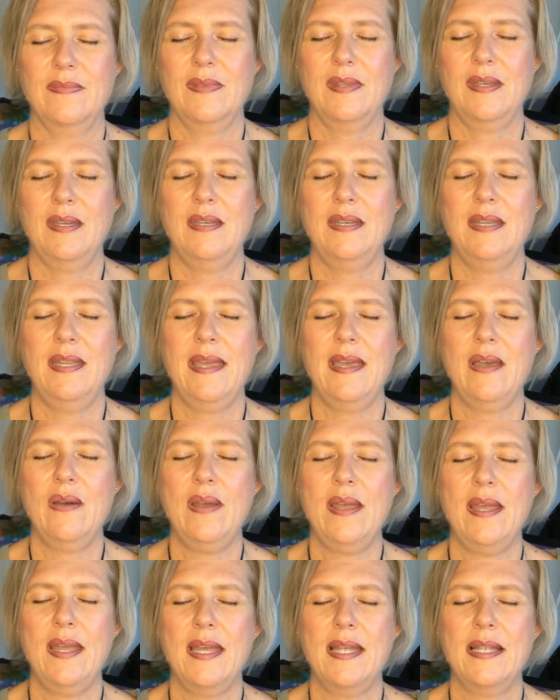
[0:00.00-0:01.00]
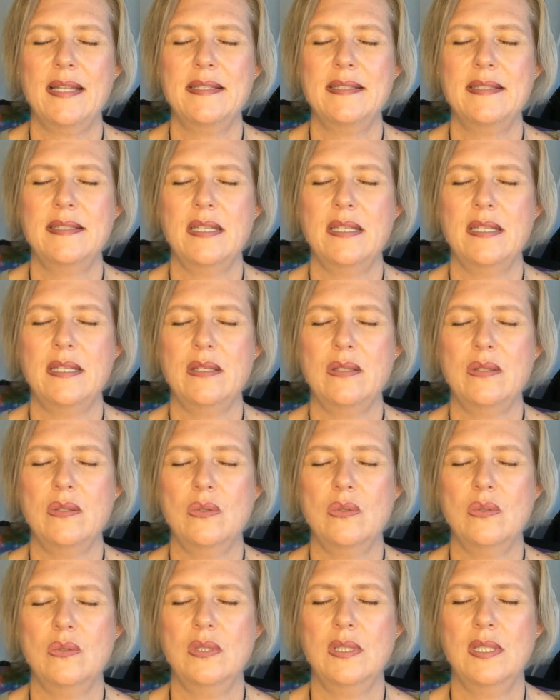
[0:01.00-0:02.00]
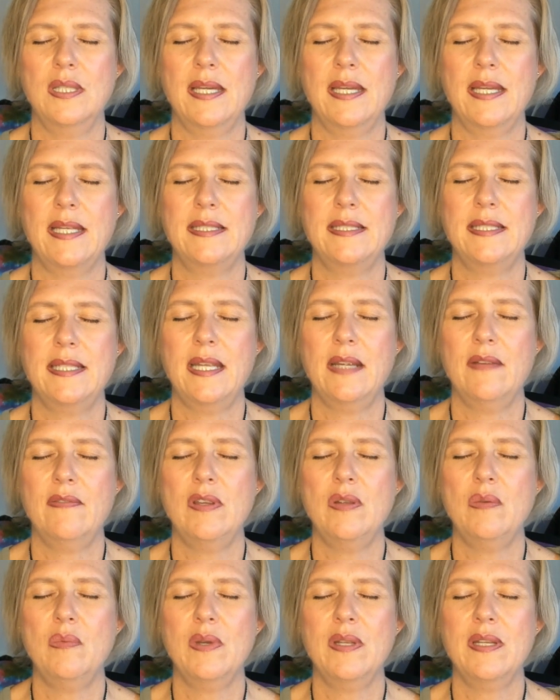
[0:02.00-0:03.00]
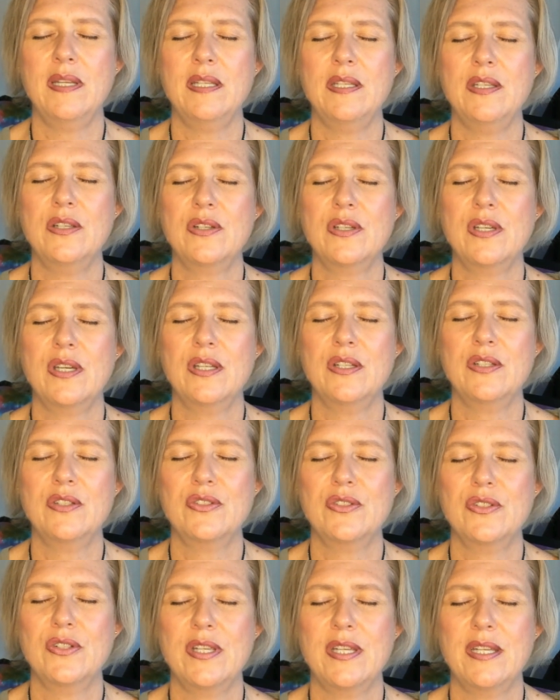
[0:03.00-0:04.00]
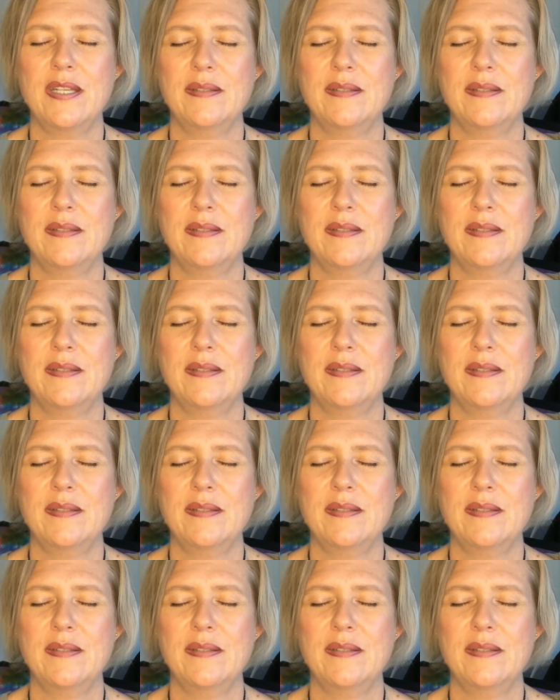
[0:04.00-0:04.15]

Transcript: Now add sending gold light to everyone in your country.